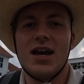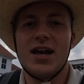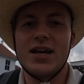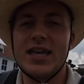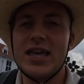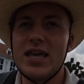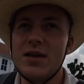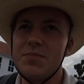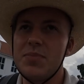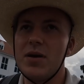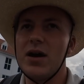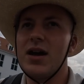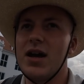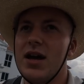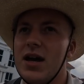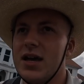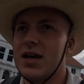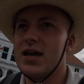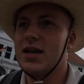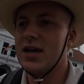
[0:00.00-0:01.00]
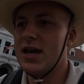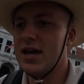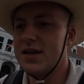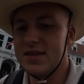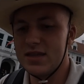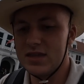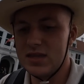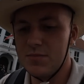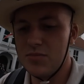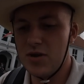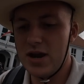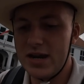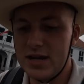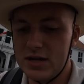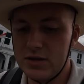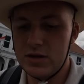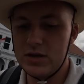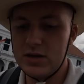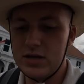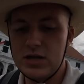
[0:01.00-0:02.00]
I keep hitting the brake
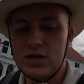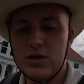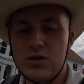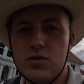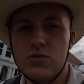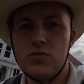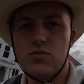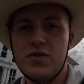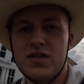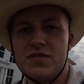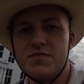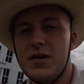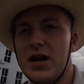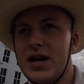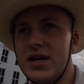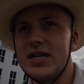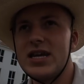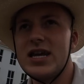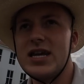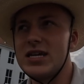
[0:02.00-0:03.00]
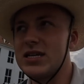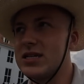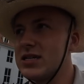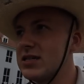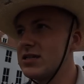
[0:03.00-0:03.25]
with my knee.